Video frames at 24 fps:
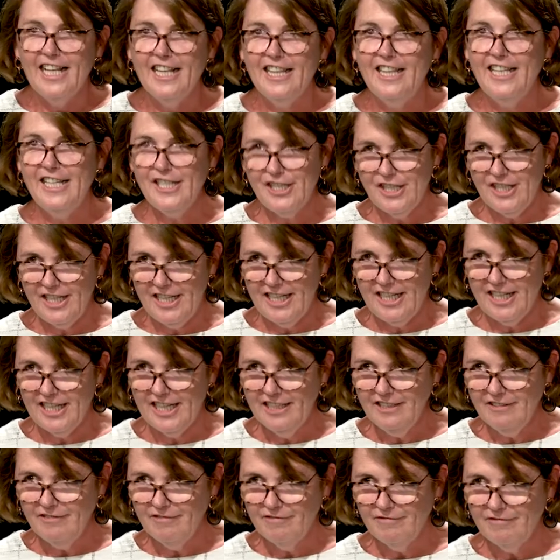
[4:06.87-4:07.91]
This
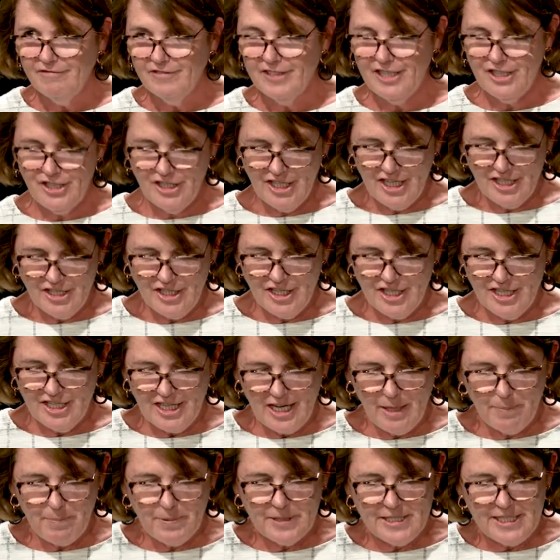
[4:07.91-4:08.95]
year, the judges
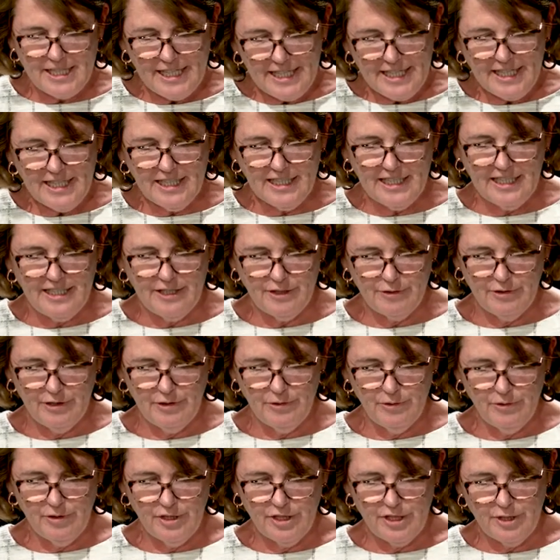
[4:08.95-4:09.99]
are particularly
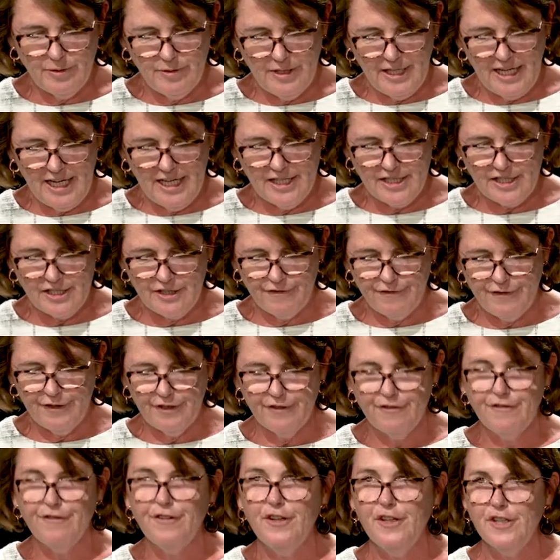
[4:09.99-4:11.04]
thrilled to announce that for the
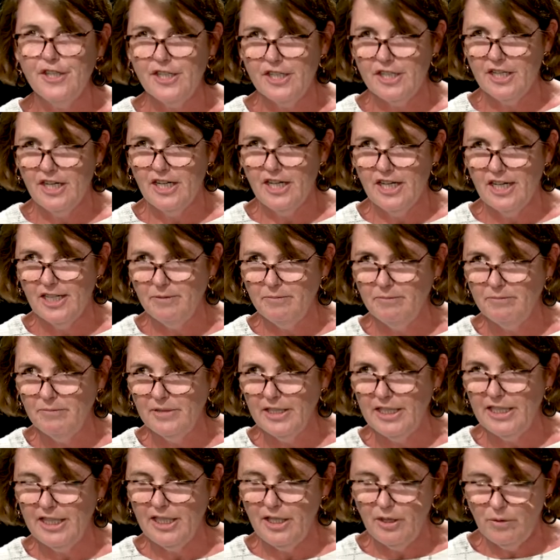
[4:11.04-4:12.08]
first time
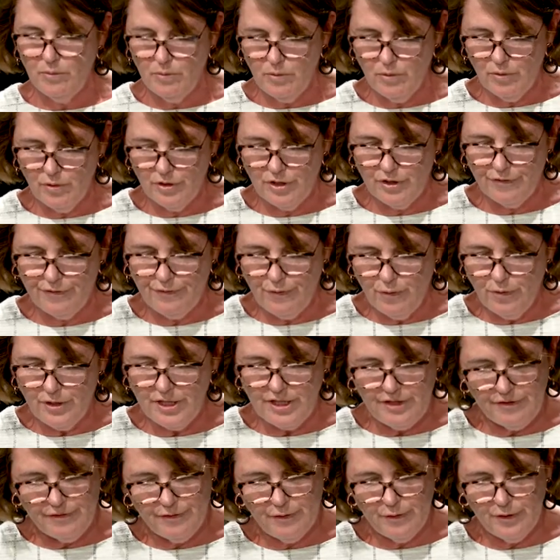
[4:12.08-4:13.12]
in the award's
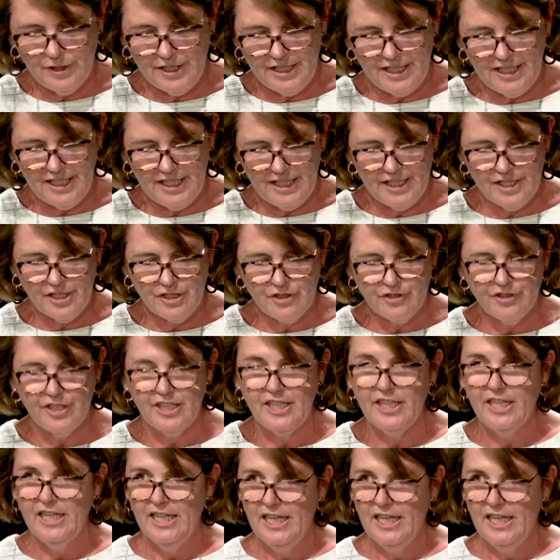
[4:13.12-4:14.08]
forty-four year history,